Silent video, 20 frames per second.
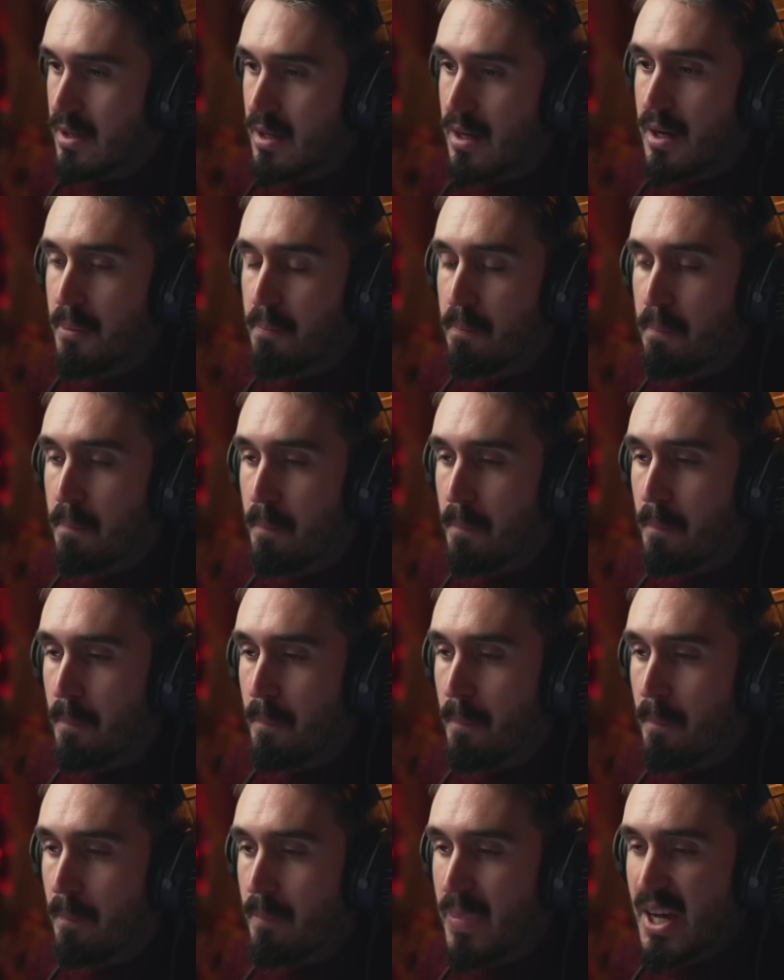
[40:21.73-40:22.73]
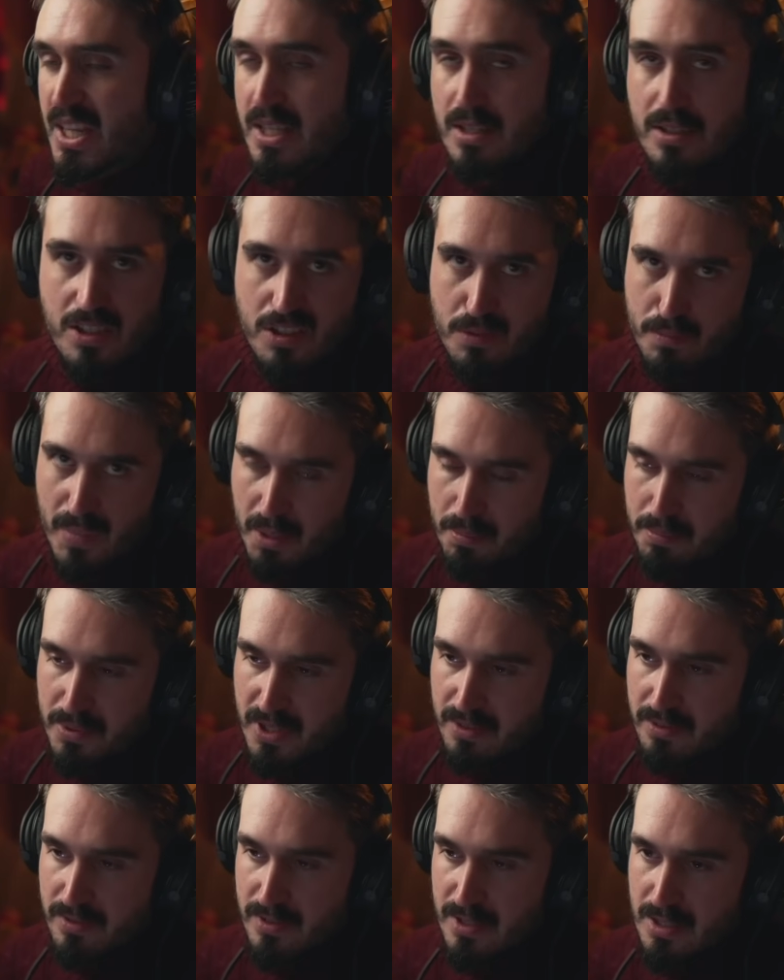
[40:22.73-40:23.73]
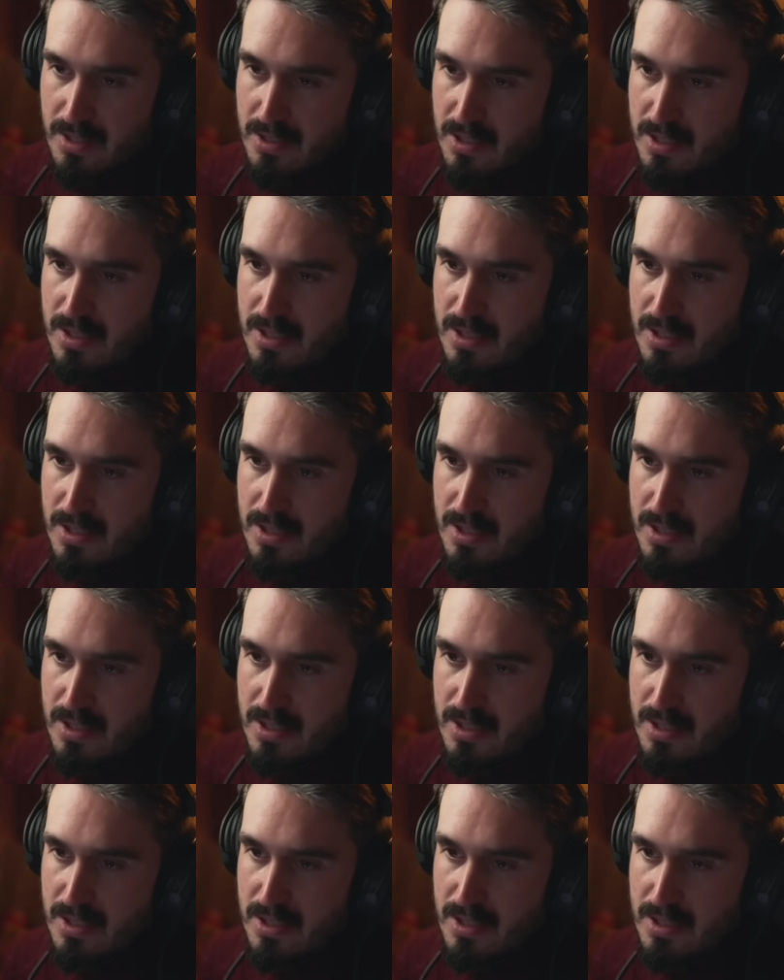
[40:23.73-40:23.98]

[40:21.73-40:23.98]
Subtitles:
But this is my preference.